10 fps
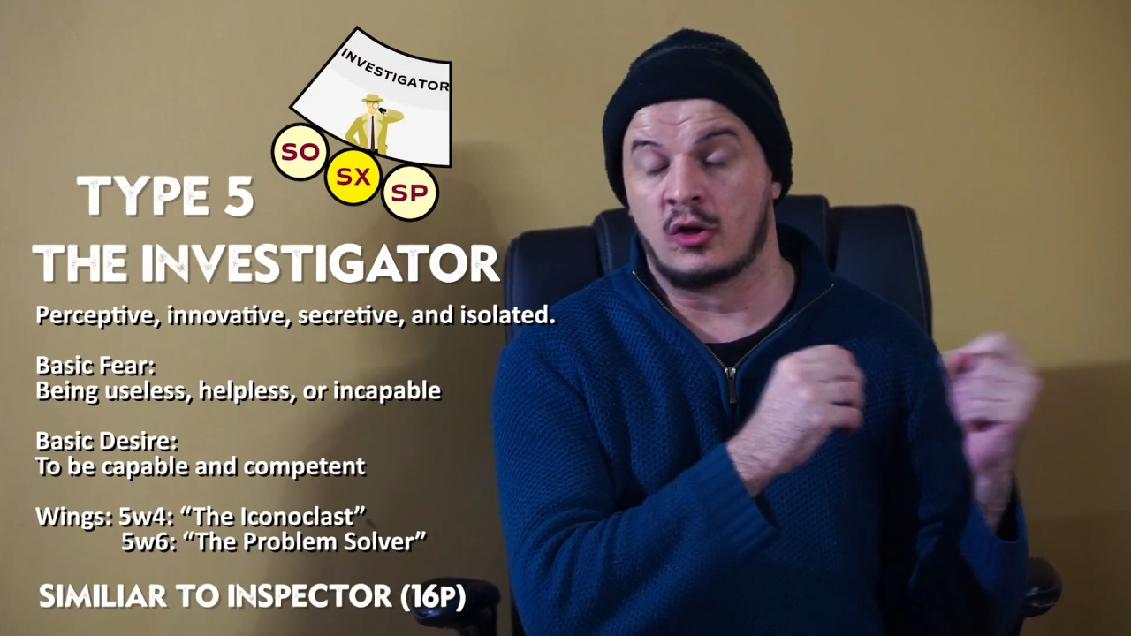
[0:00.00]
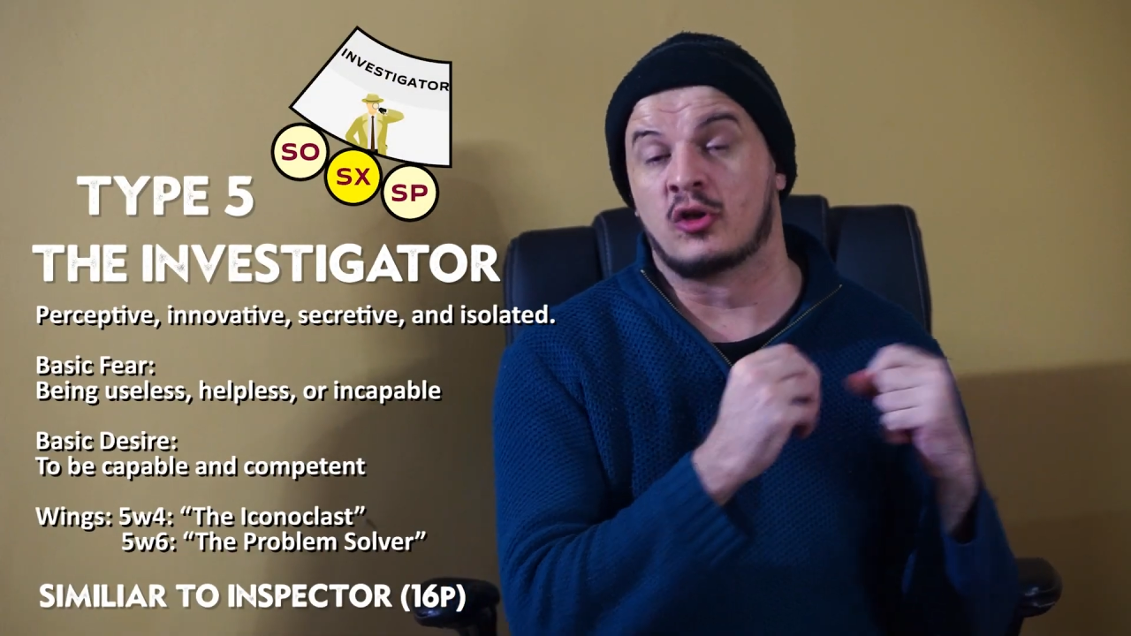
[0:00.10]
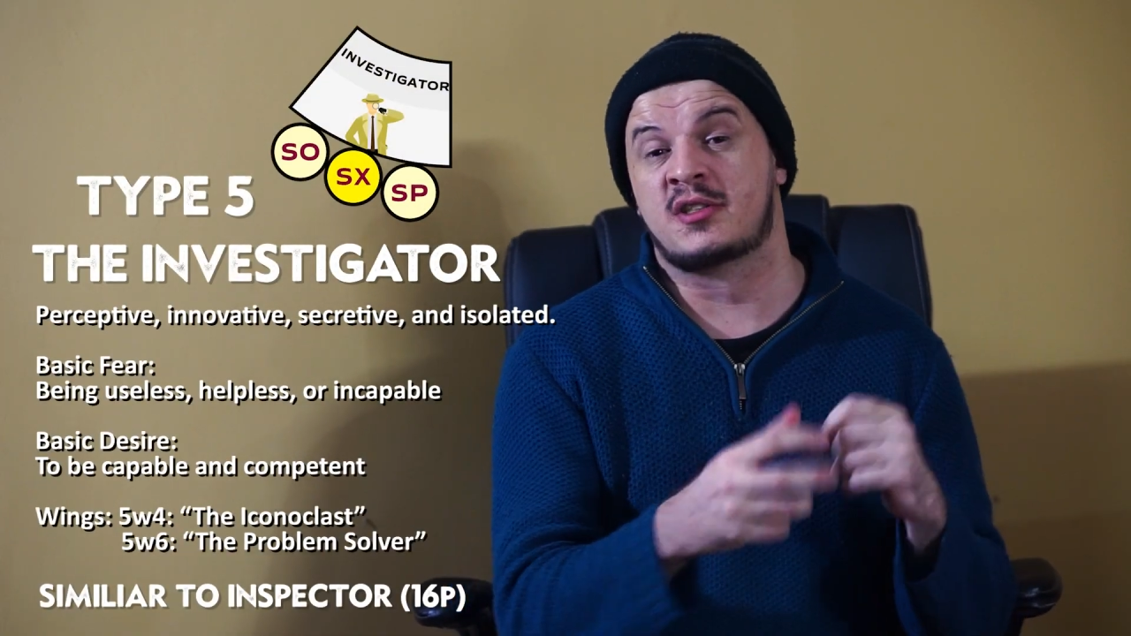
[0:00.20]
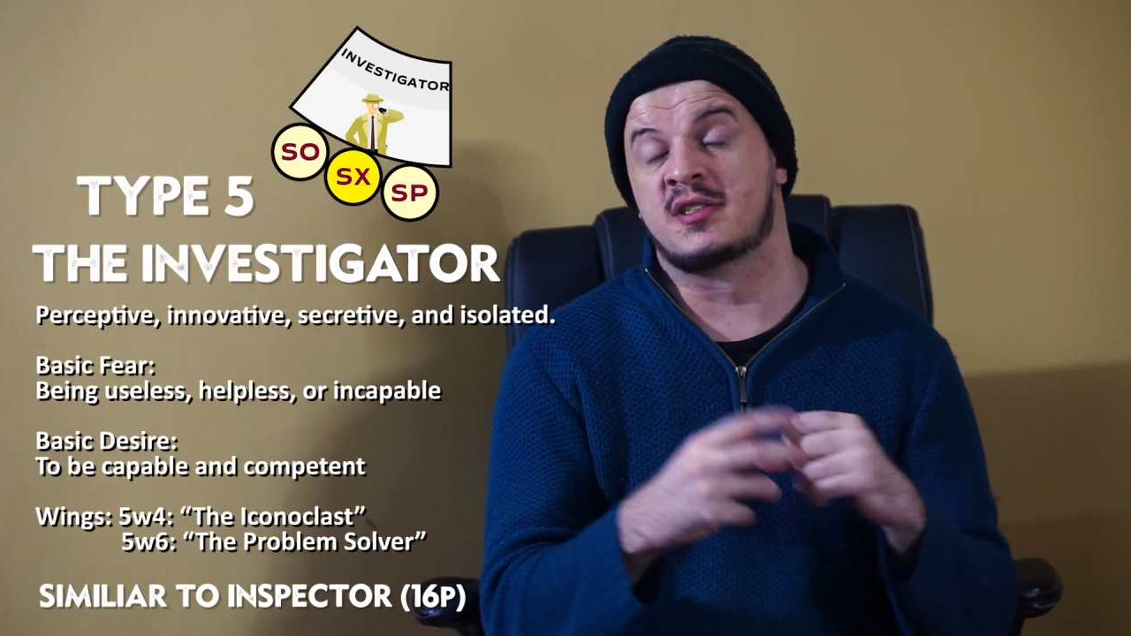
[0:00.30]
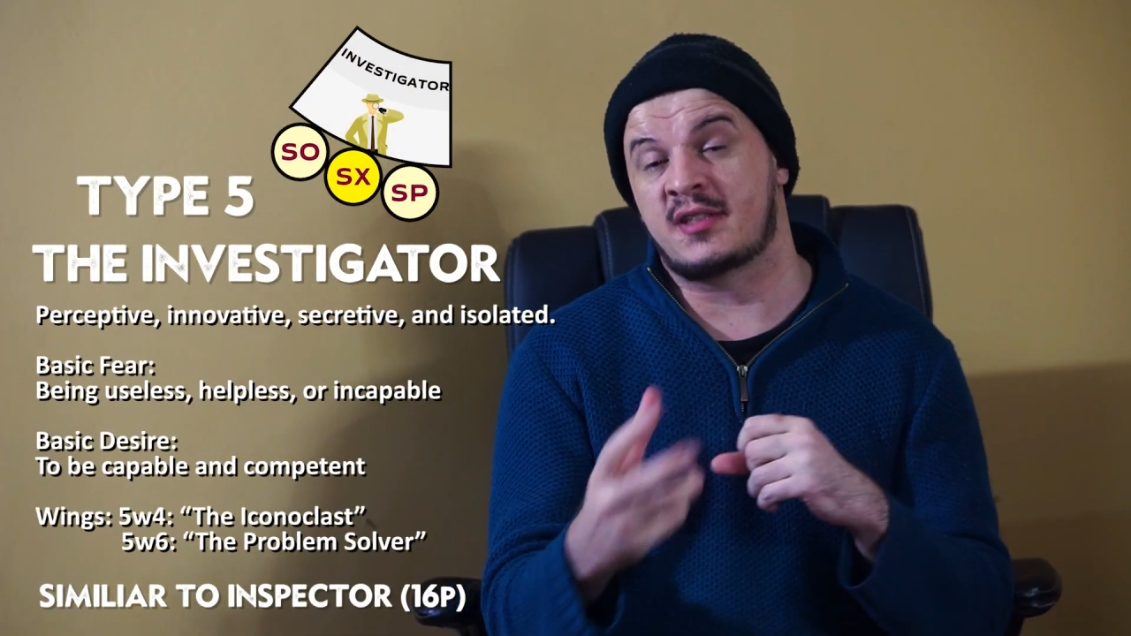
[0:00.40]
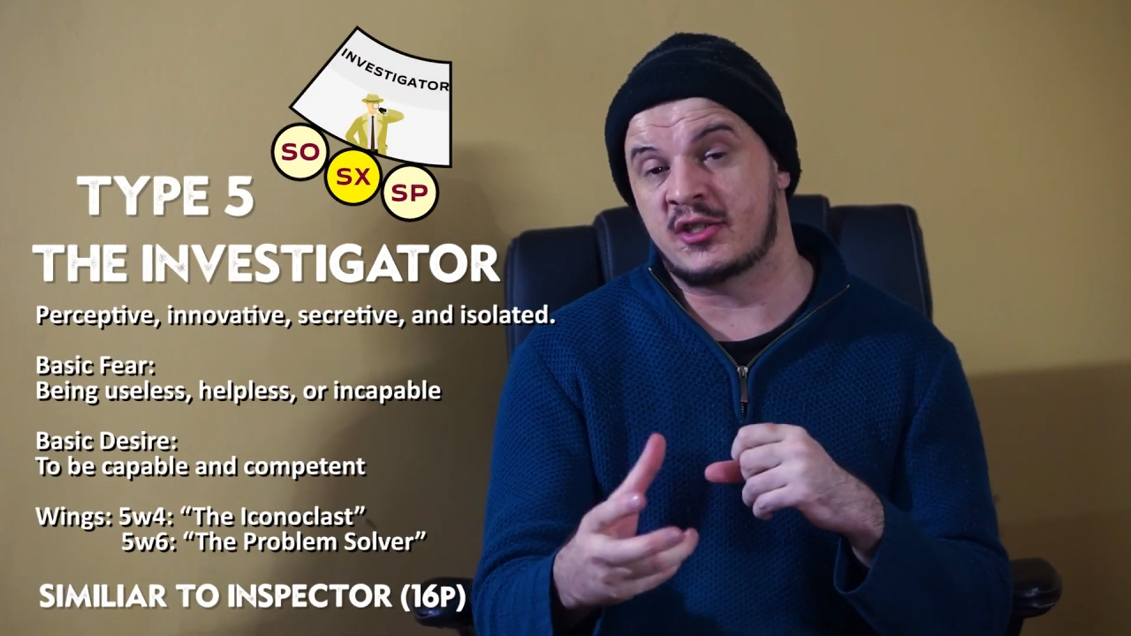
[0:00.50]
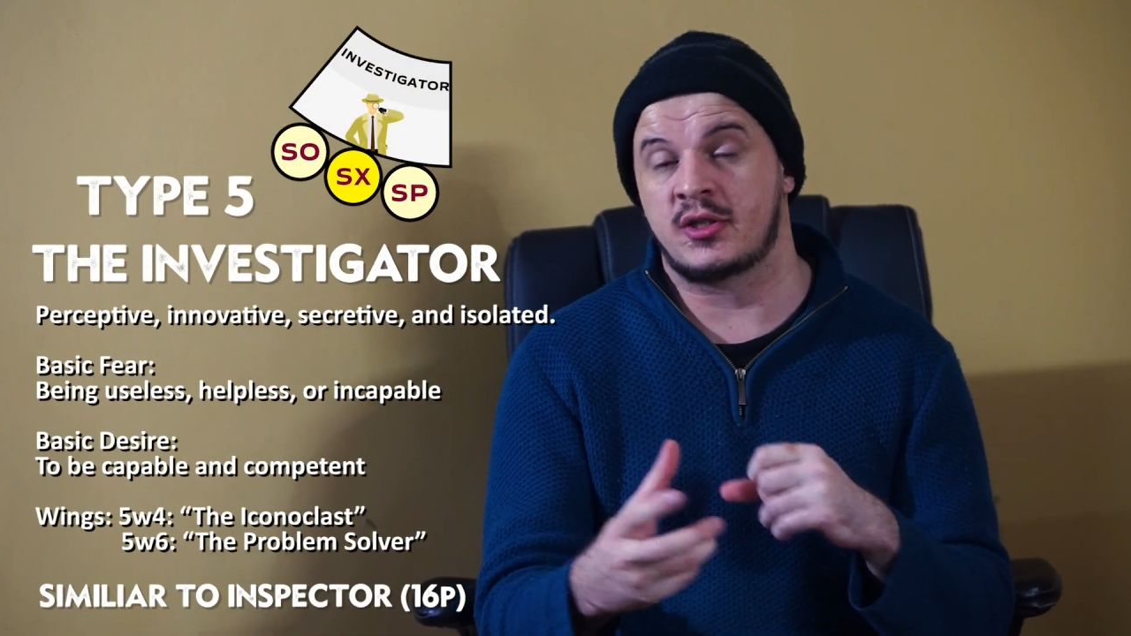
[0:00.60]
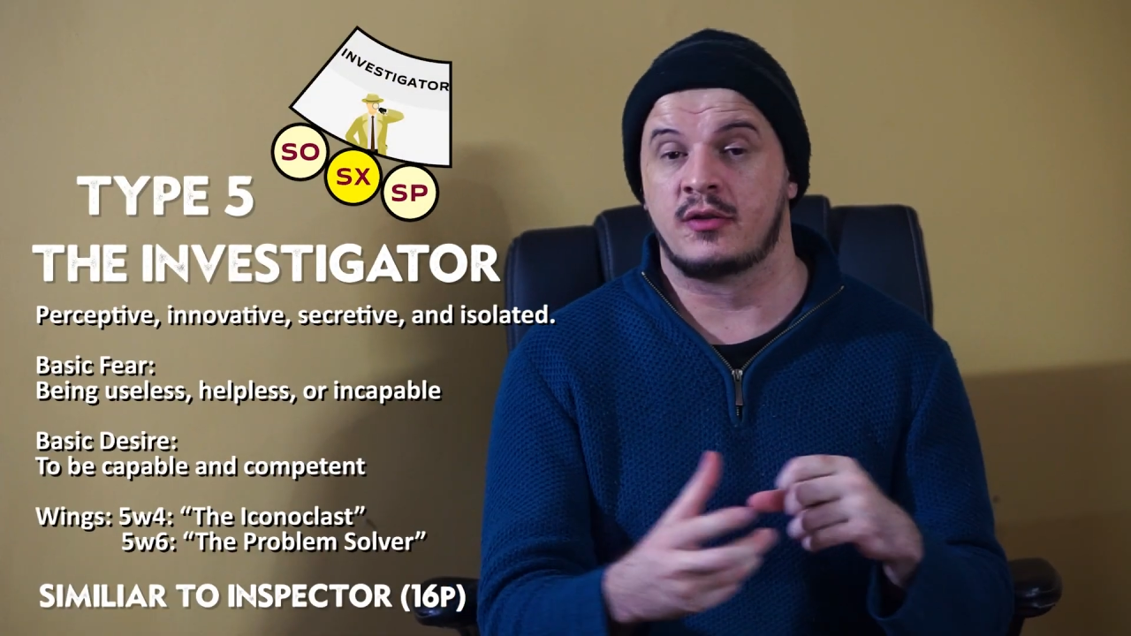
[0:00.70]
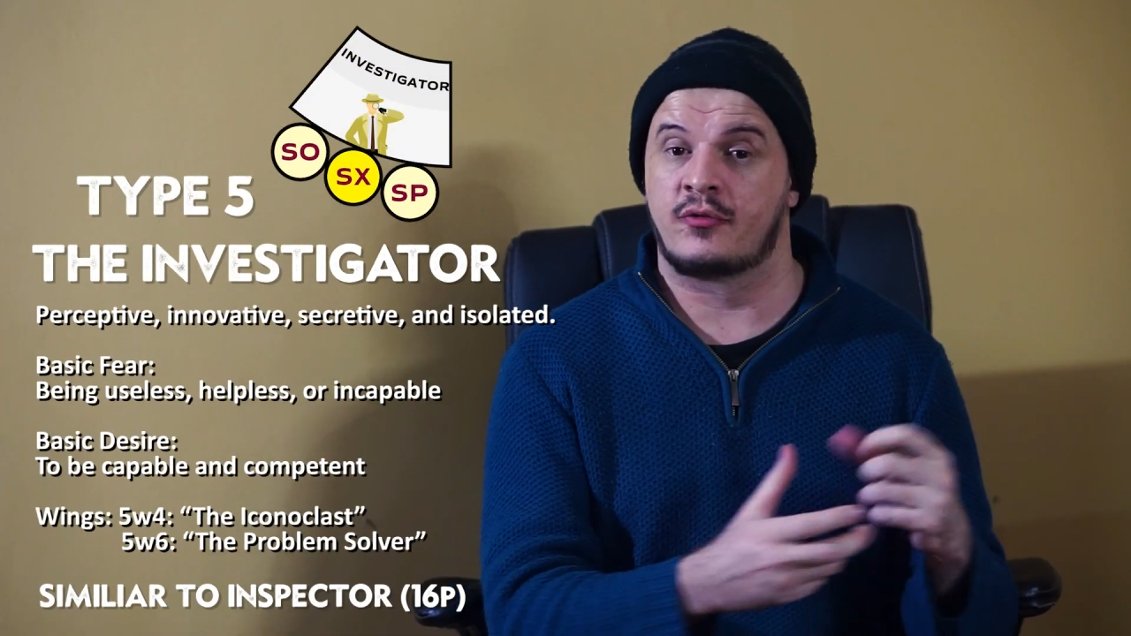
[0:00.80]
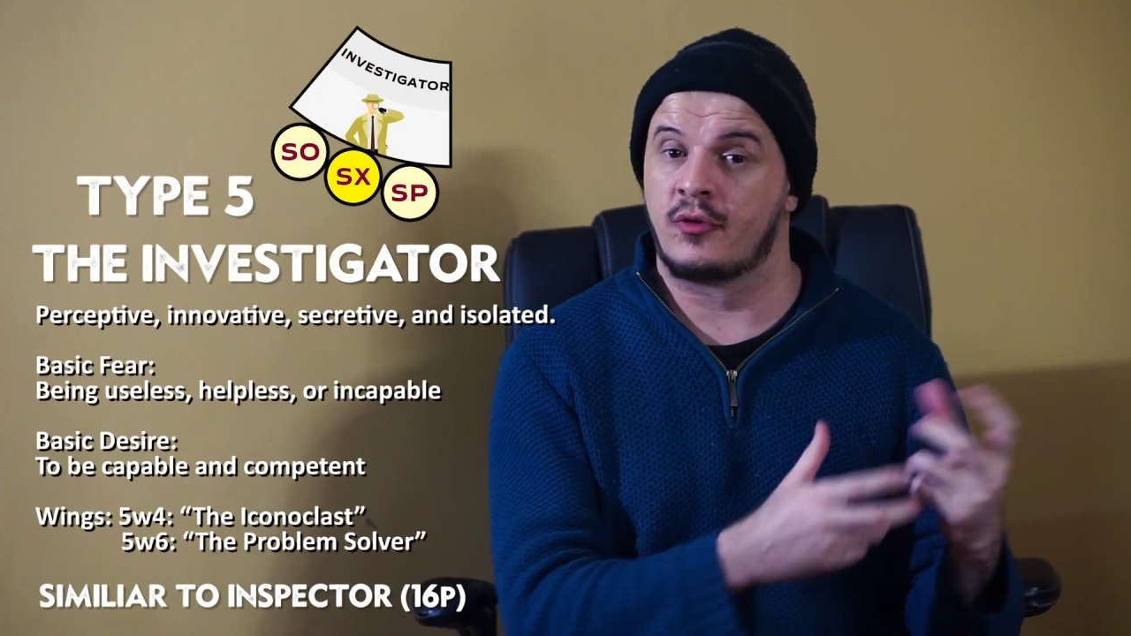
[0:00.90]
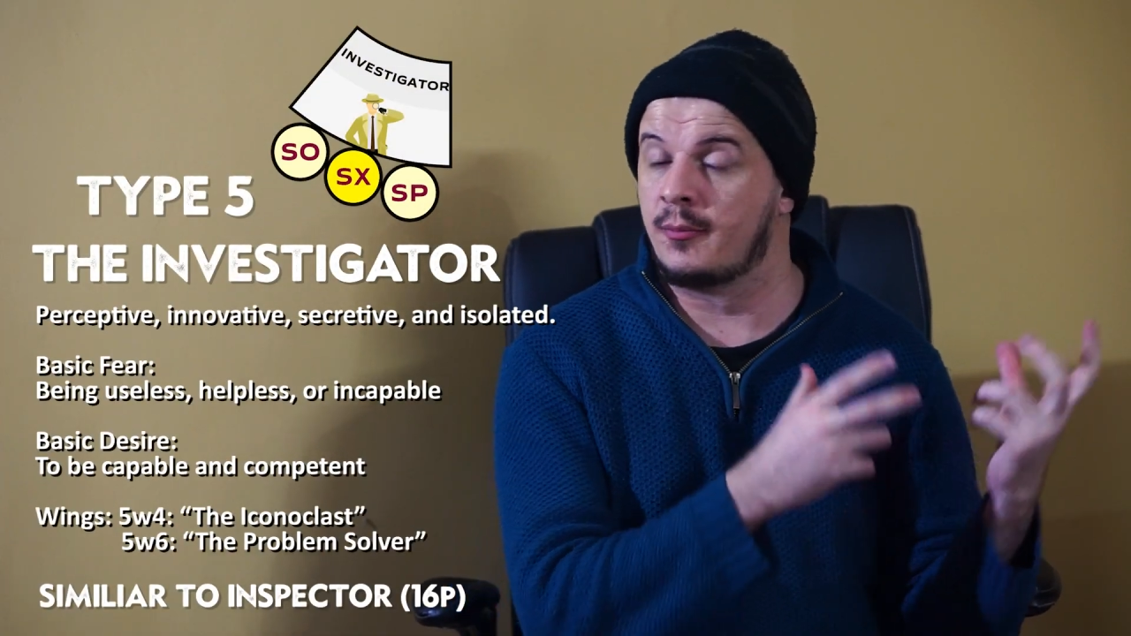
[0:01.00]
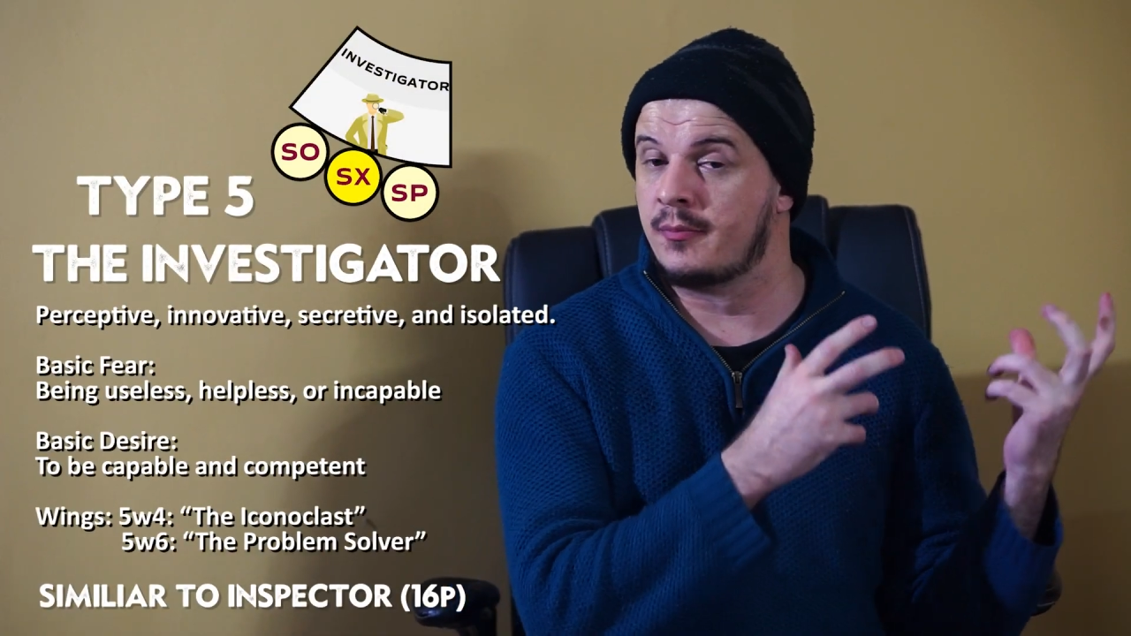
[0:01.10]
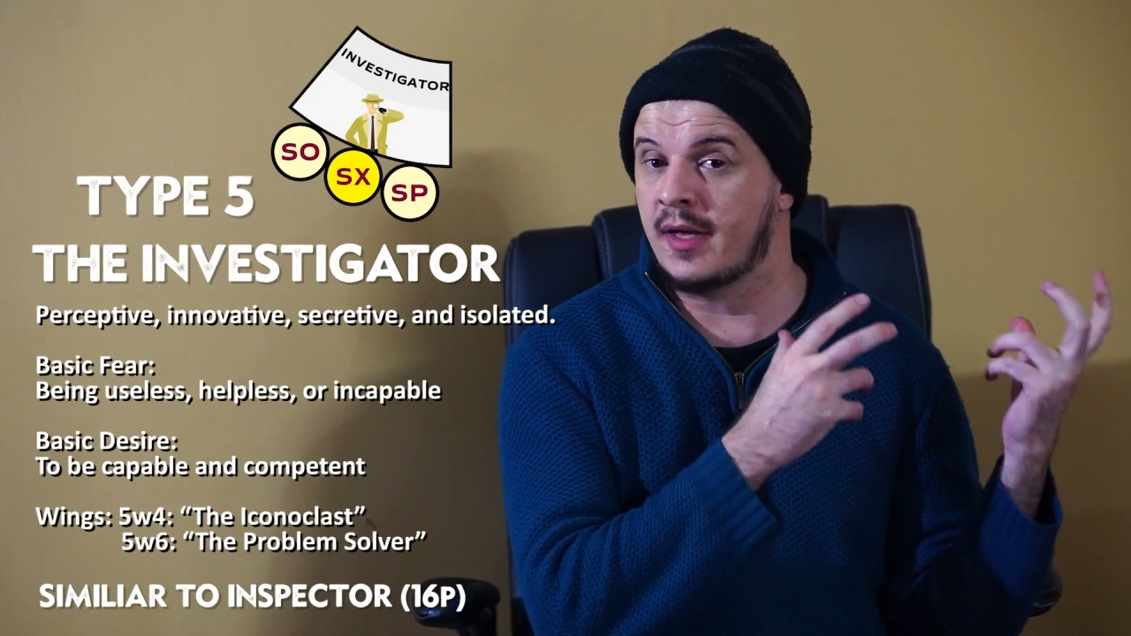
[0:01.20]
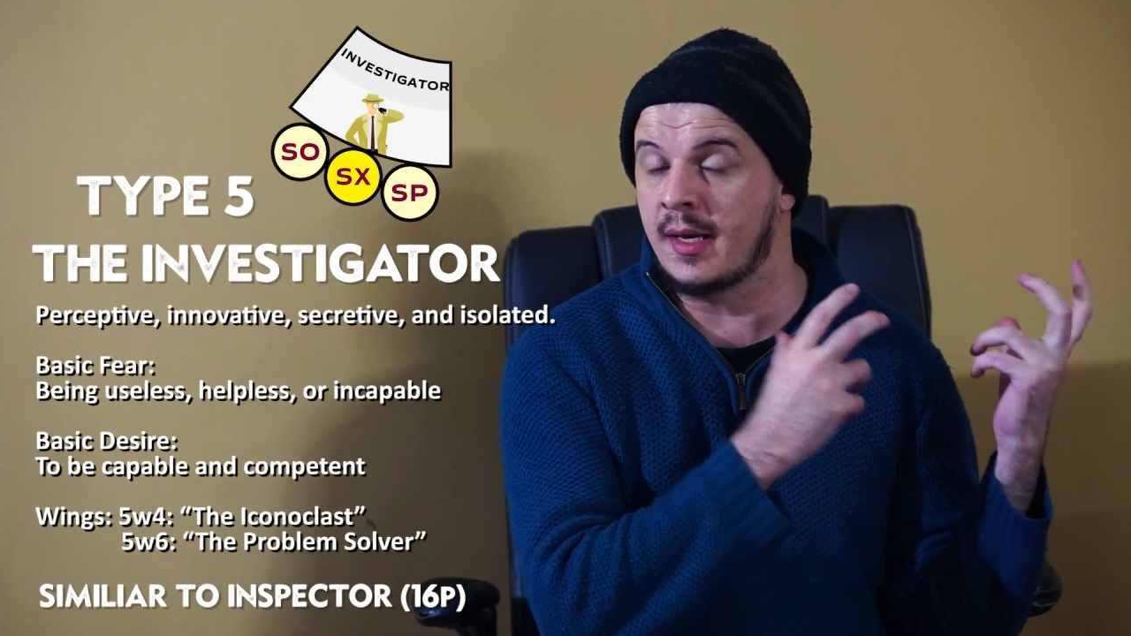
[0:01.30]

logistician from the